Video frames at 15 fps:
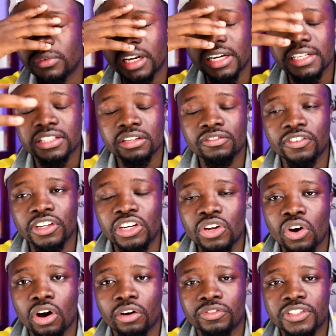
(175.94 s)
little
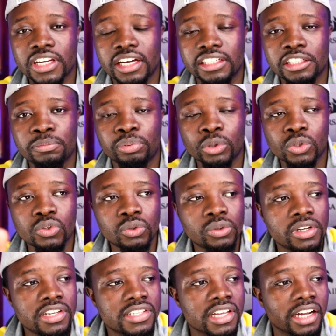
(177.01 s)
video of shared in post on
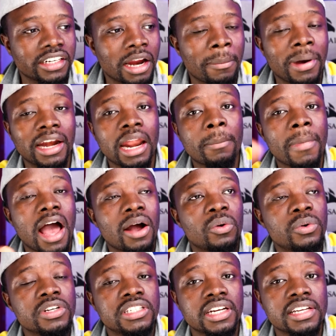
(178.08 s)
Instagram and not back.
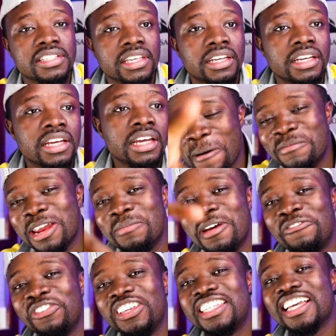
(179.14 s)
What I say, I'm going
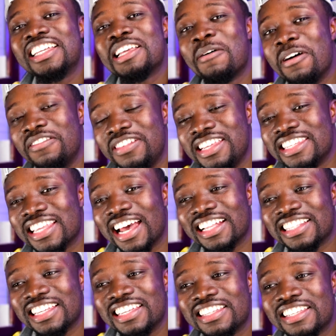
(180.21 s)
to feature some of these
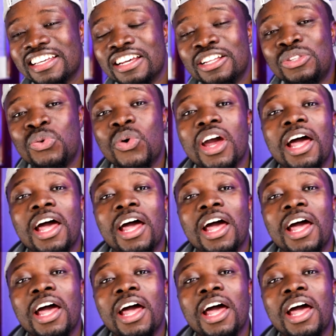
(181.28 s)
artists to